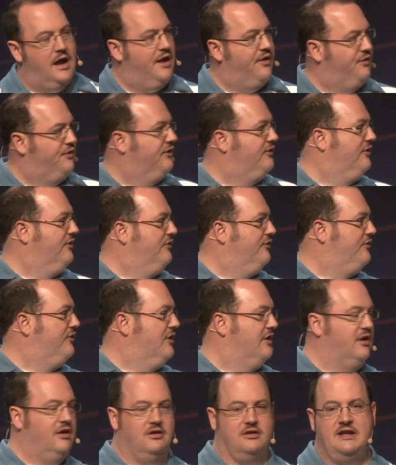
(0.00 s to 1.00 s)
this is
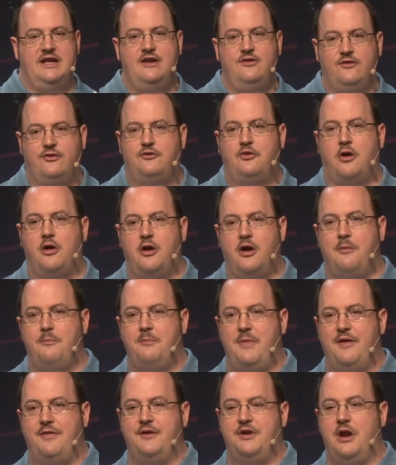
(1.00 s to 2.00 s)
the lean startup
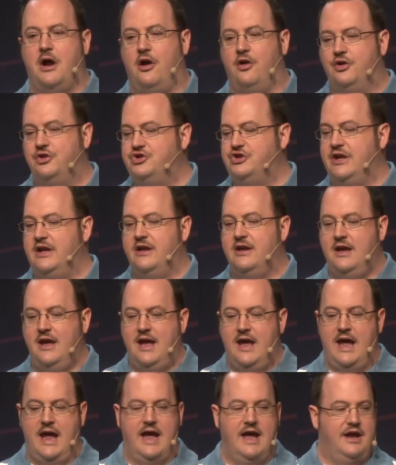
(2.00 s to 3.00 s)
methodology,
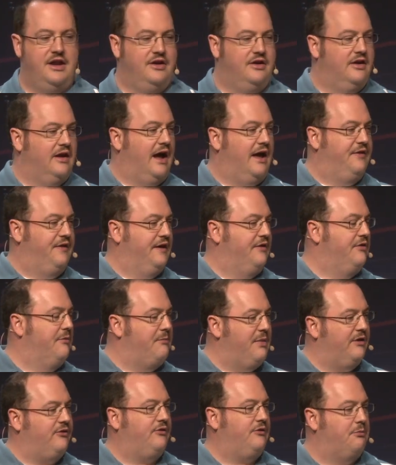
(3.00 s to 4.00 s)
and I think the
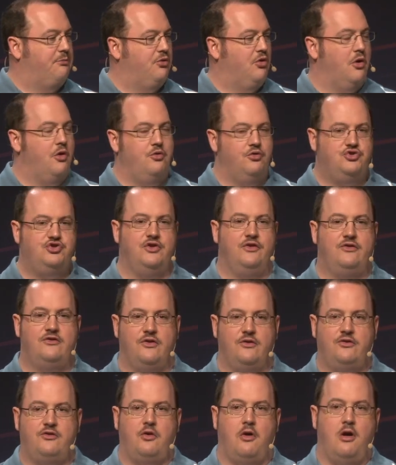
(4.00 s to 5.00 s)
best approach is
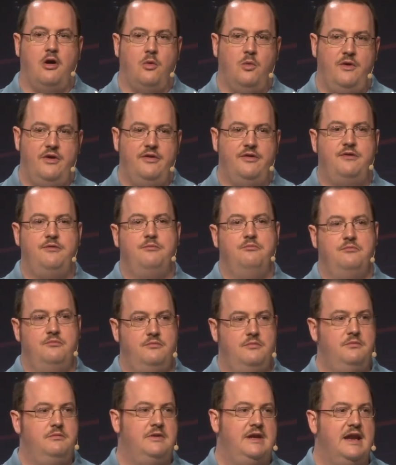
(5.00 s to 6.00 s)
to start with
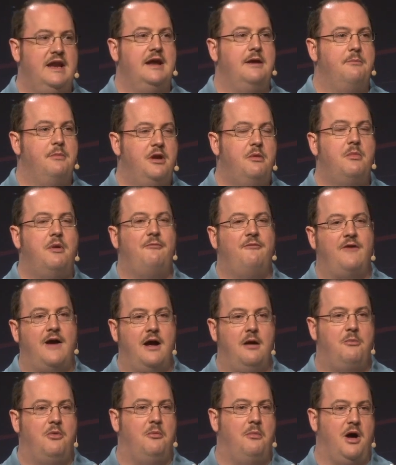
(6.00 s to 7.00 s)
getting minimum
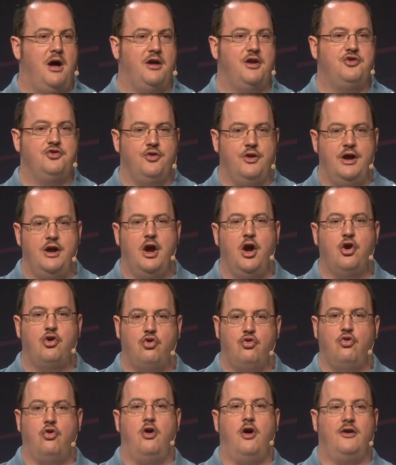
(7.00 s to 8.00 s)
viable monitoring
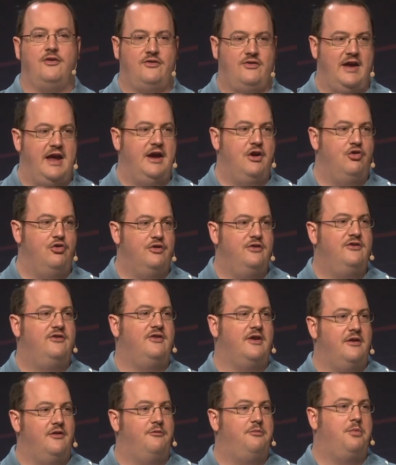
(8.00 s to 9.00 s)
across a good
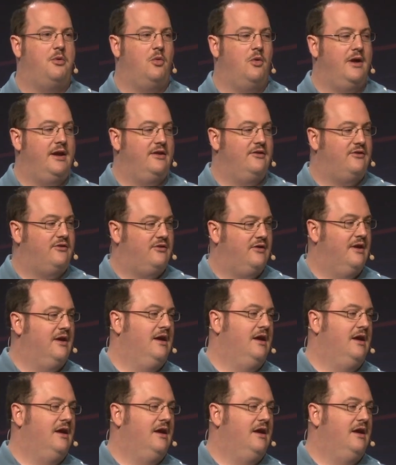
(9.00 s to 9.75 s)
set of points,